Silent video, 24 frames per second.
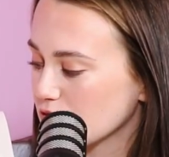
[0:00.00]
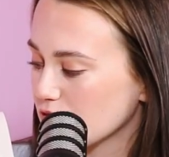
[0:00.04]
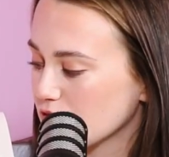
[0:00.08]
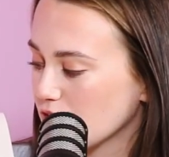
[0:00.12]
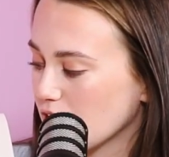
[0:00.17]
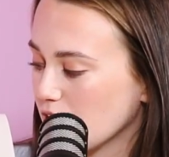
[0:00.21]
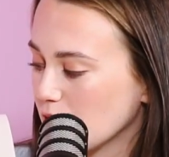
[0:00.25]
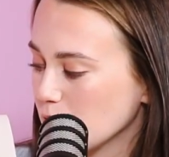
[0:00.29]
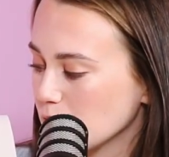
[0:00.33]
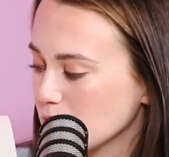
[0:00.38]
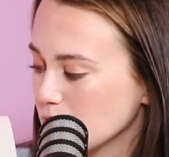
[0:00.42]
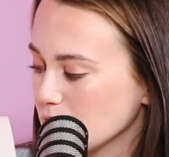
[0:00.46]

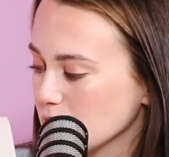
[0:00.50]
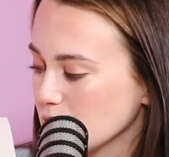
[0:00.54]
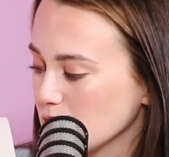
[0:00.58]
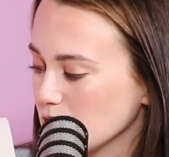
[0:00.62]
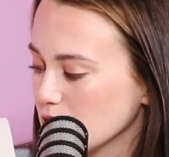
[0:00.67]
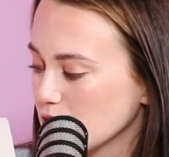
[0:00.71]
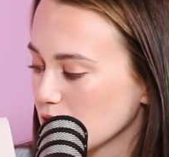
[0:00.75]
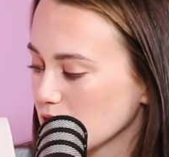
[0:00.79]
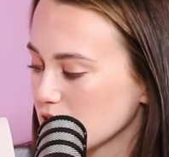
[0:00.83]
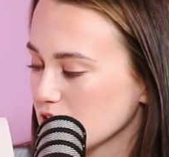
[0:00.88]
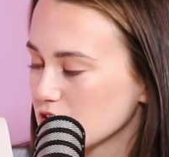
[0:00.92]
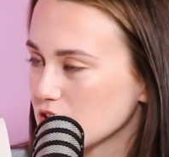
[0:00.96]
from,
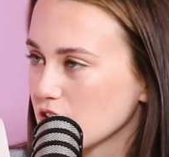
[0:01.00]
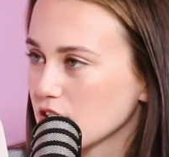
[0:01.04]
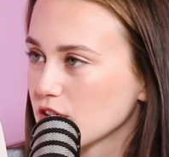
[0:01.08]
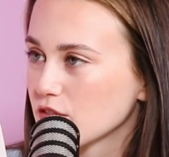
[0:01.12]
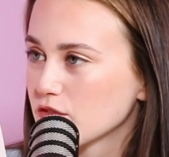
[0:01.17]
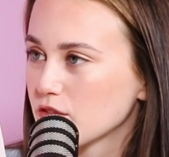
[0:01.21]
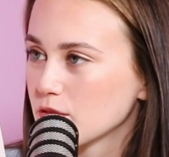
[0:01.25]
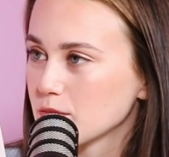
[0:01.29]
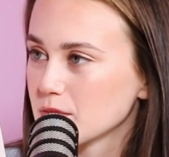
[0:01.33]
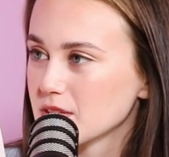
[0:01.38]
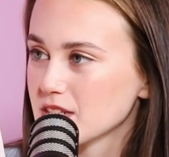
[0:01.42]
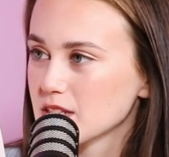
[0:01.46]
the dog
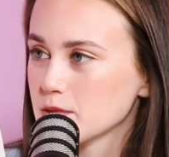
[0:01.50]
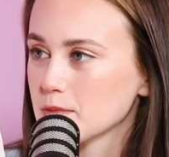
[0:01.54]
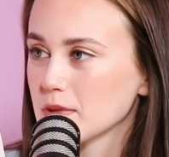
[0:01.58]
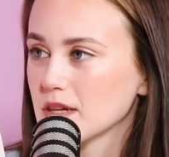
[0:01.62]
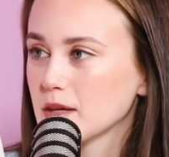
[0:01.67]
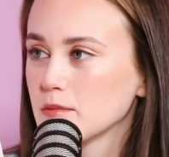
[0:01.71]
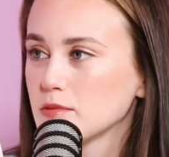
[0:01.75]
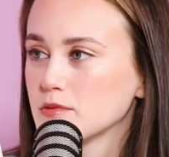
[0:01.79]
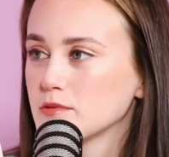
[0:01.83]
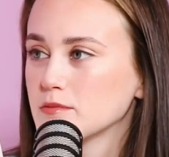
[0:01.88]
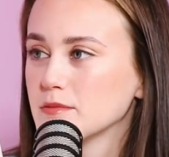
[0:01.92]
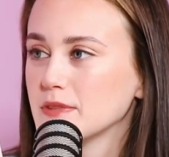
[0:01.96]
from
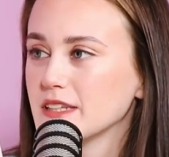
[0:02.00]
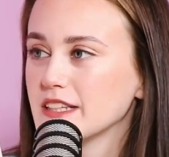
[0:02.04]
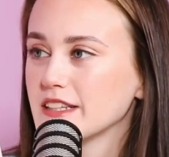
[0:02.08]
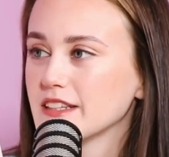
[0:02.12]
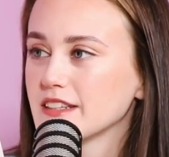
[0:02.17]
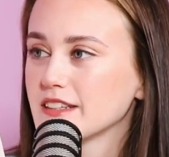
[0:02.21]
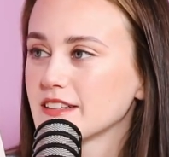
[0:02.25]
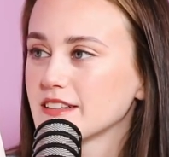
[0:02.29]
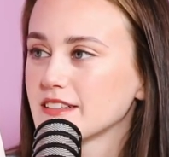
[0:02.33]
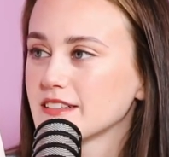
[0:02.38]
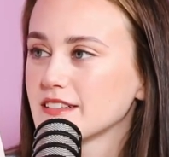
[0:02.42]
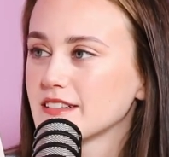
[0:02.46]
Despicable
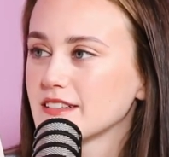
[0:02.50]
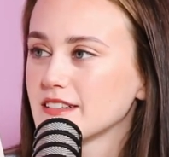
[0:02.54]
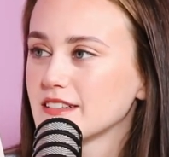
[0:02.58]
Me.